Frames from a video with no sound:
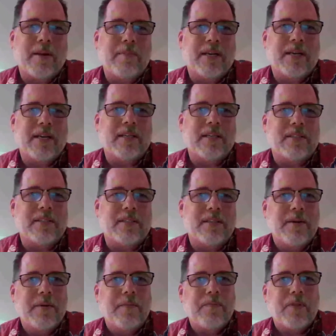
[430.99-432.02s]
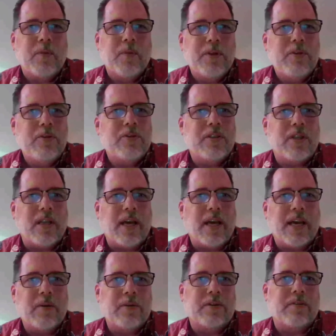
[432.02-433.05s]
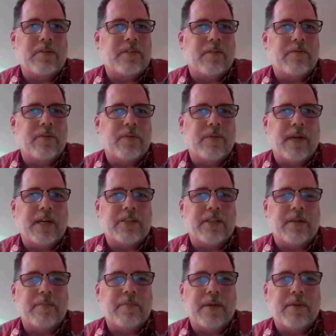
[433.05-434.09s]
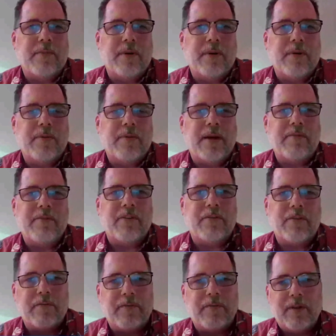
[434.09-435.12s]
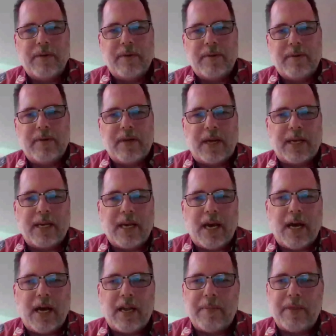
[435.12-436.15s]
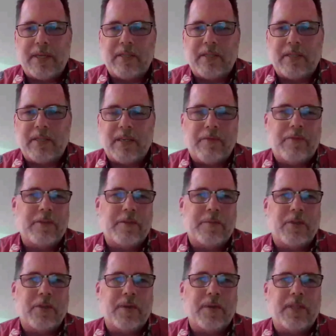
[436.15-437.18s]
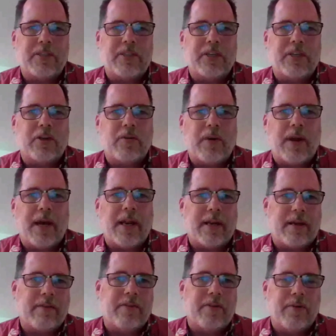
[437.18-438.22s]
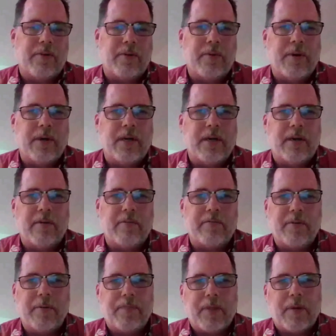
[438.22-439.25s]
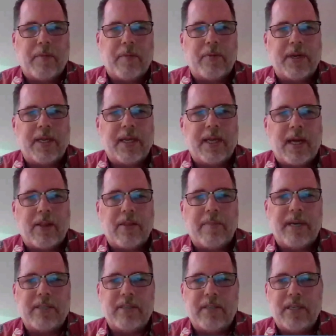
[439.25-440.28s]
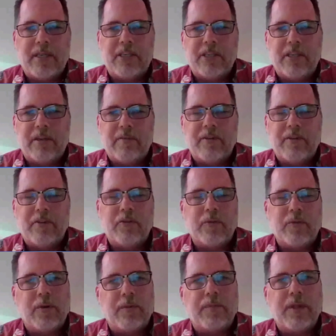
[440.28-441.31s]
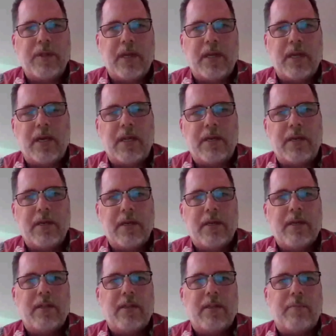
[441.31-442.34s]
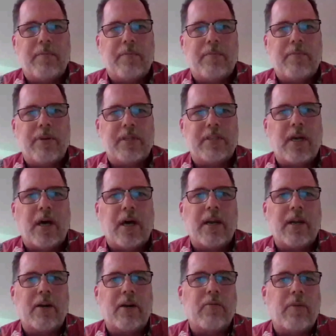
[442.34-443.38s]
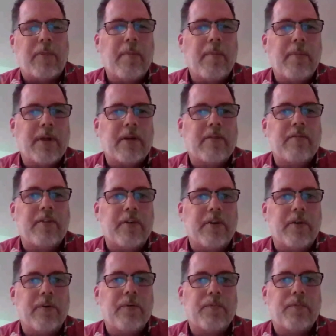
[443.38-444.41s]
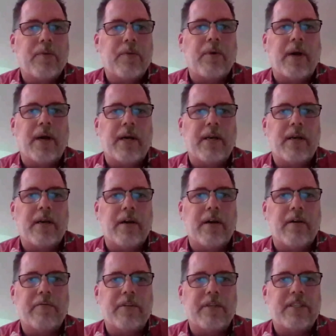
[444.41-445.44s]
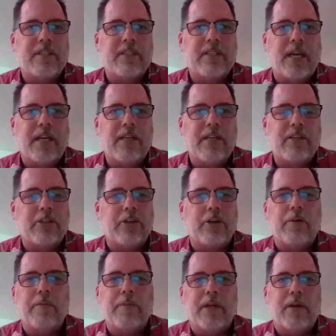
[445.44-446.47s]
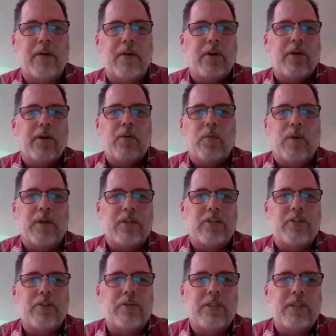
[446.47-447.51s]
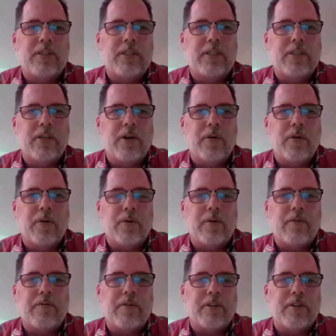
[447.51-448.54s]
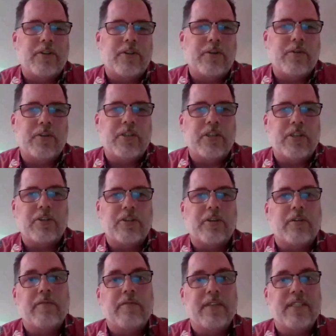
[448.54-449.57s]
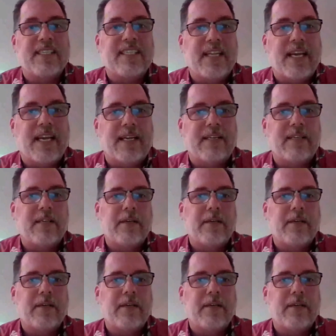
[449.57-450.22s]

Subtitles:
Because we use the language of self-direction, but we have this sort of dichotomy. It's the difference between the Socratic view of bringing out the best in each individual and the Platonic Republic view, right, of the state determining what students need to know in order for the students to serve the state.